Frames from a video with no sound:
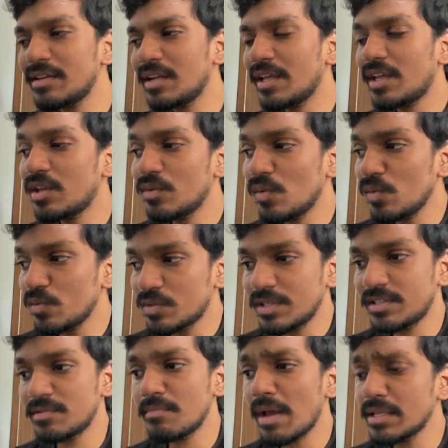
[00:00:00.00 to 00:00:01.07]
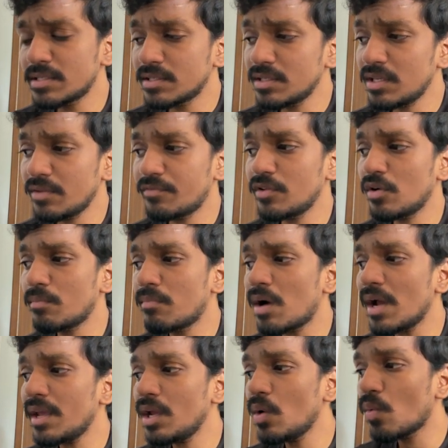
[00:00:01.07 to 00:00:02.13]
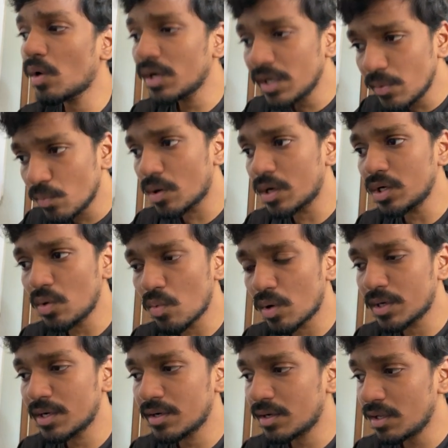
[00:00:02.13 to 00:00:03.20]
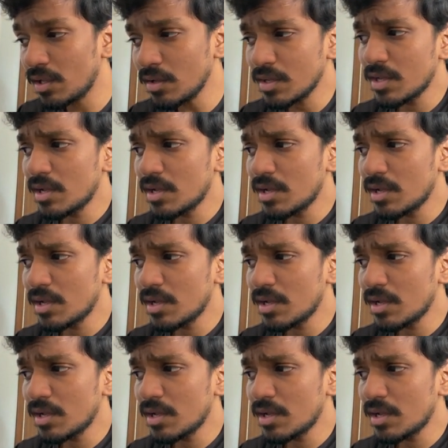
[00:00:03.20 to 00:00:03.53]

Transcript: like you know you just imagine if you're buying only one quantity